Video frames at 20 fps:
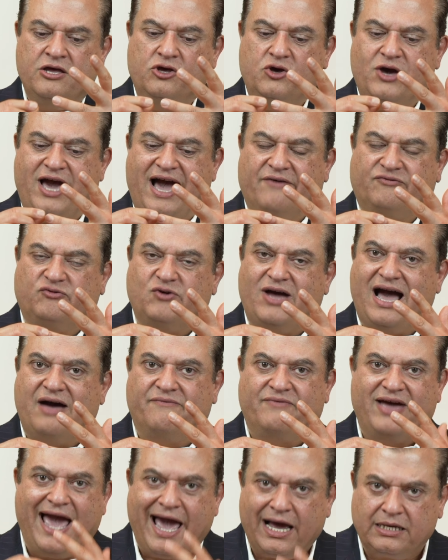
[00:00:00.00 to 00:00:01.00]
You have to
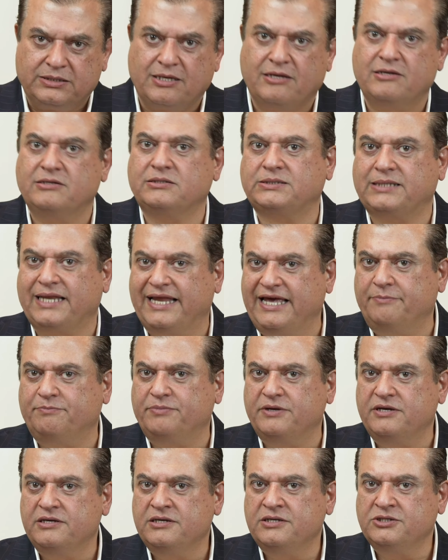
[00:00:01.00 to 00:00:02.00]
have excellent
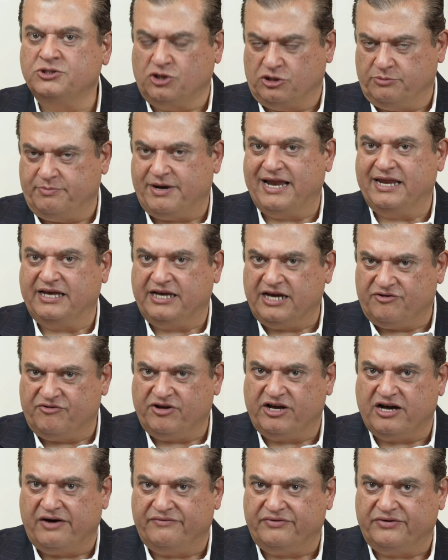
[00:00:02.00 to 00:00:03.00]
sleep so the body can
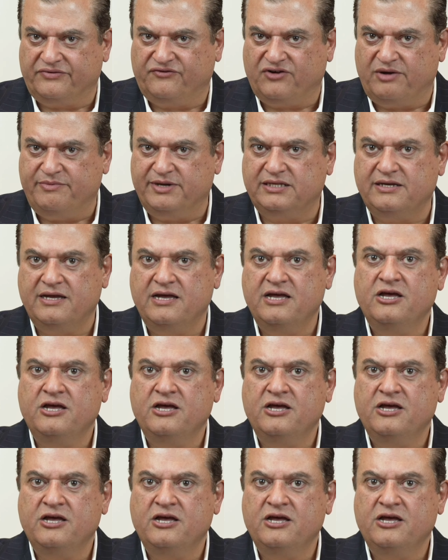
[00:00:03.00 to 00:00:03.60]
recover from it.